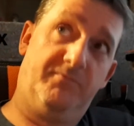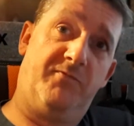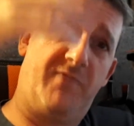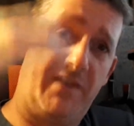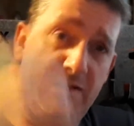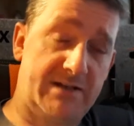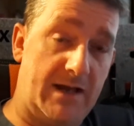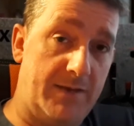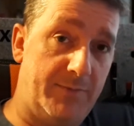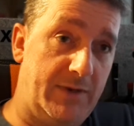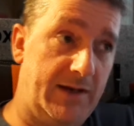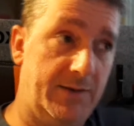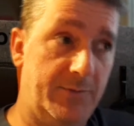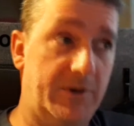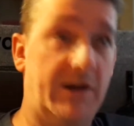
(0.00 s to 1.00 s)
the time
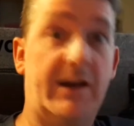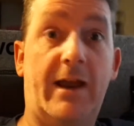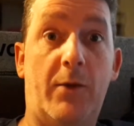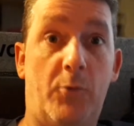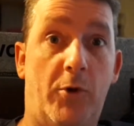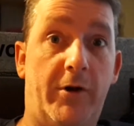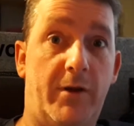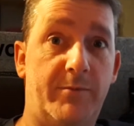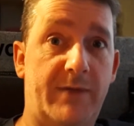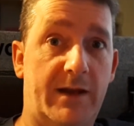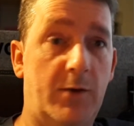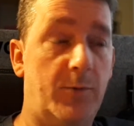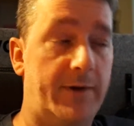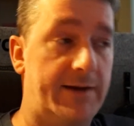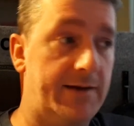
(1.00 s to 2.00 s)
being, we're going to get one
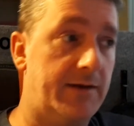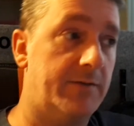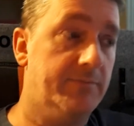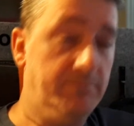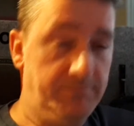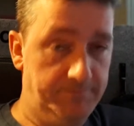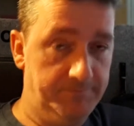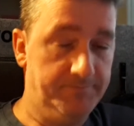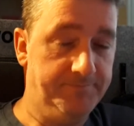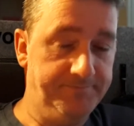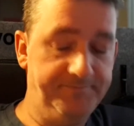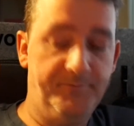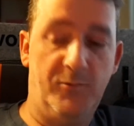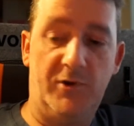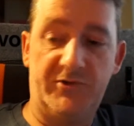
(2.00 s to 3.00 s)
update a week, and
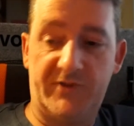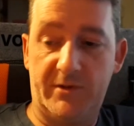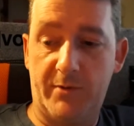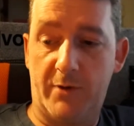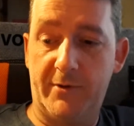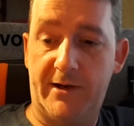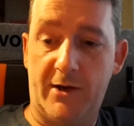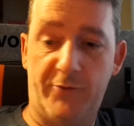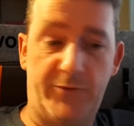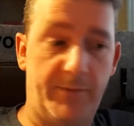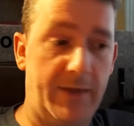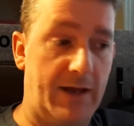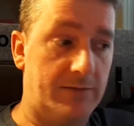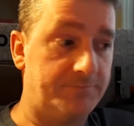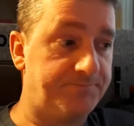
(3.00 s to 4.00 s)
we'll see where we go from
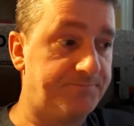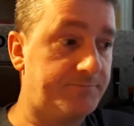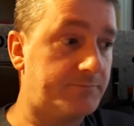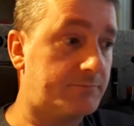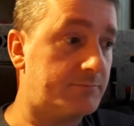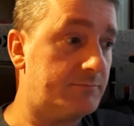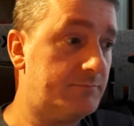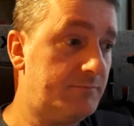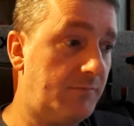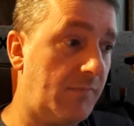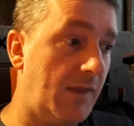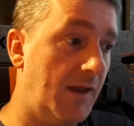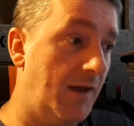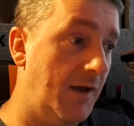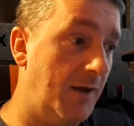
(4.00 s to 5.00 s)
there.
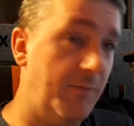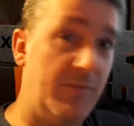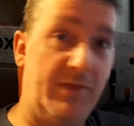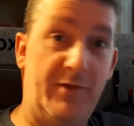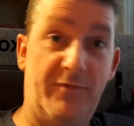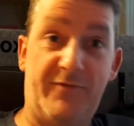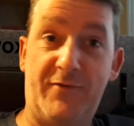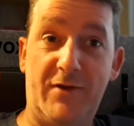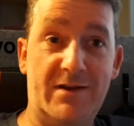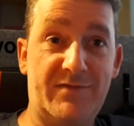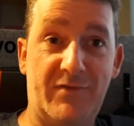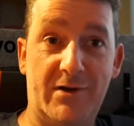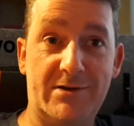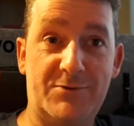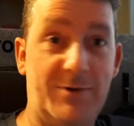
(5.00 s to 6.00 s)
This
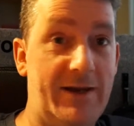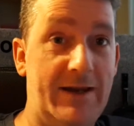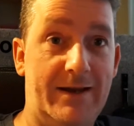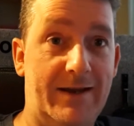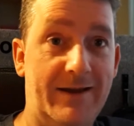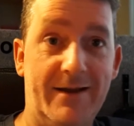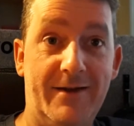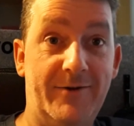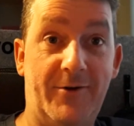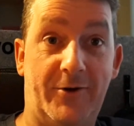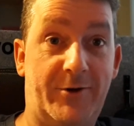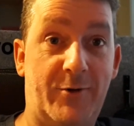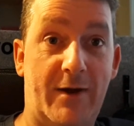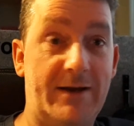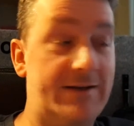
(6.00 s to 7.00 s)
first week,
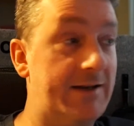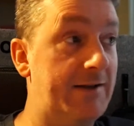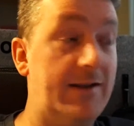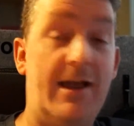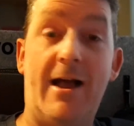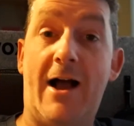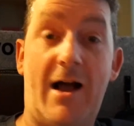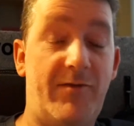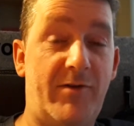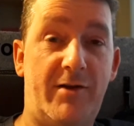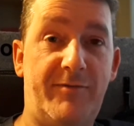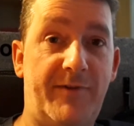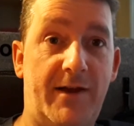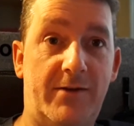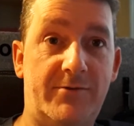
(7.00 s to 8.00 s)
not a great deal. Have
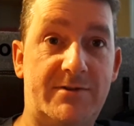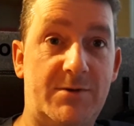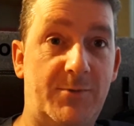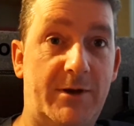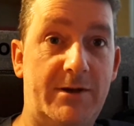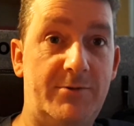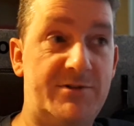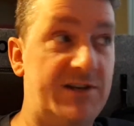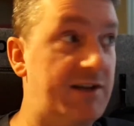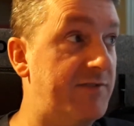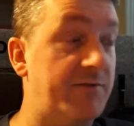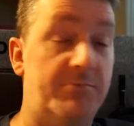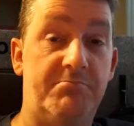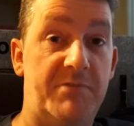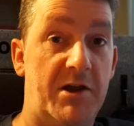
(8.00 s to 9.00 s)
I found somewhere new to
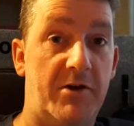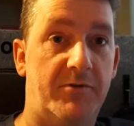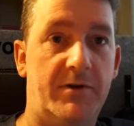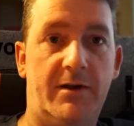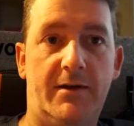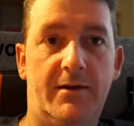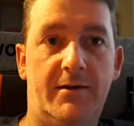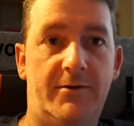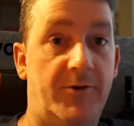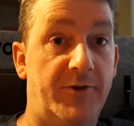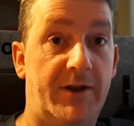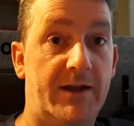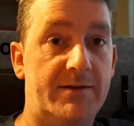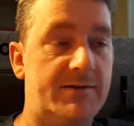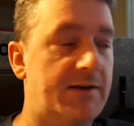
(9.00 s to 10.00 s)
live? No,
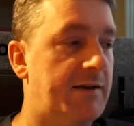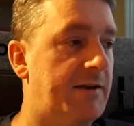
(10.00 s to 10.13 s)
not yet.